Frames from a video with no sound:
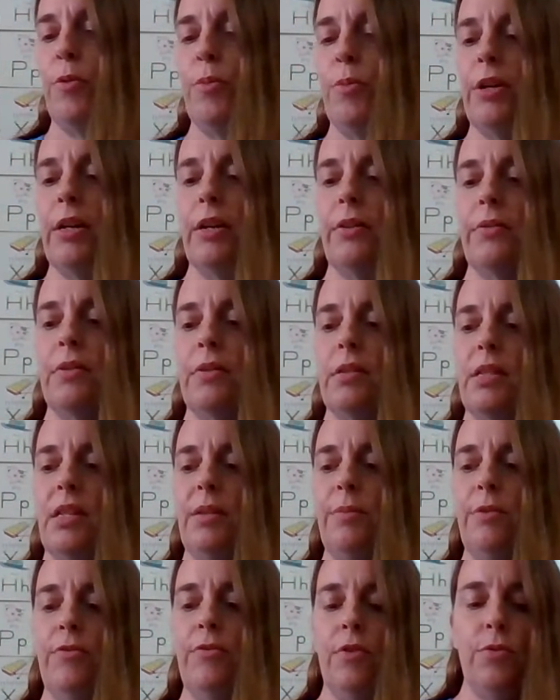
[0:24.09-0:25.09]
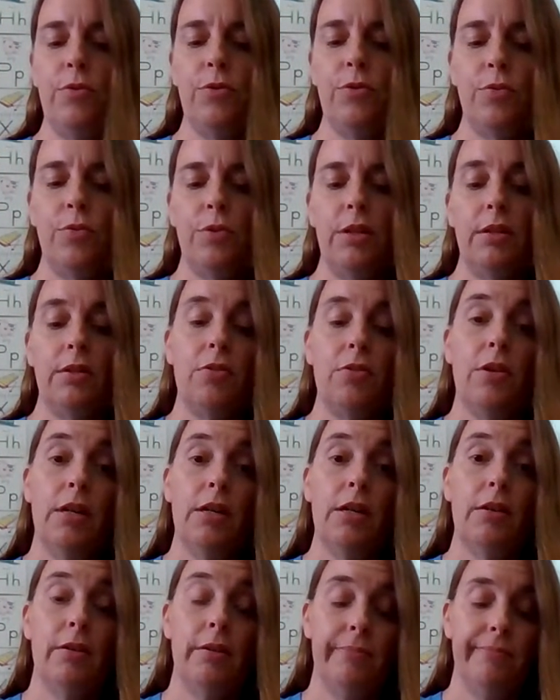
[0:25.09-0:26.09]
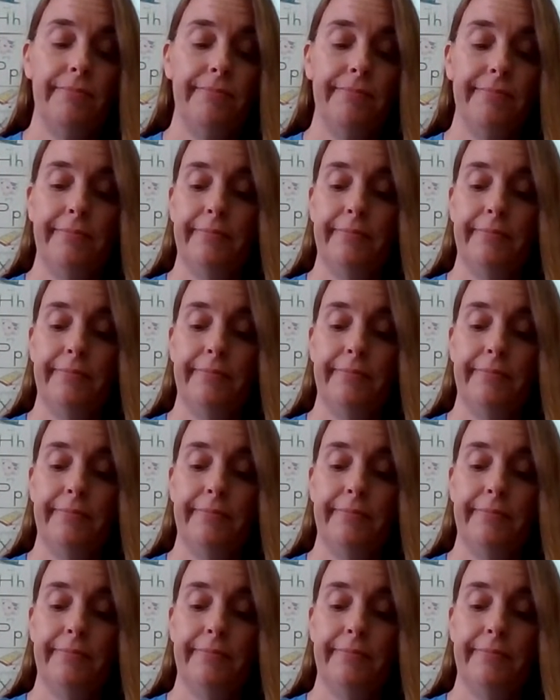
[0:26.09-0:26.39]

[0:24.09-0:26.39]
Brown. Some of it was written in crayon.